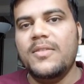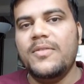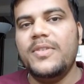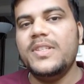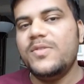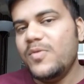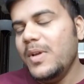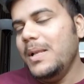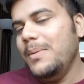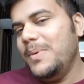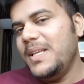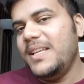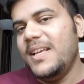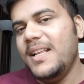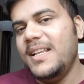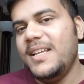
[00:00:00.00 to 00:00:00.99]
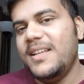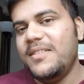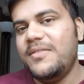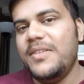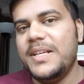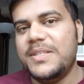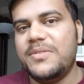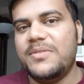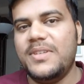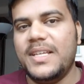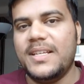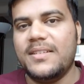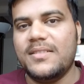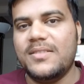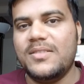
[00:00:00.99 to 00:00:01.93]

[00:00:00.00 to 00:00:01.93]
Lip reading: which will be really interesting.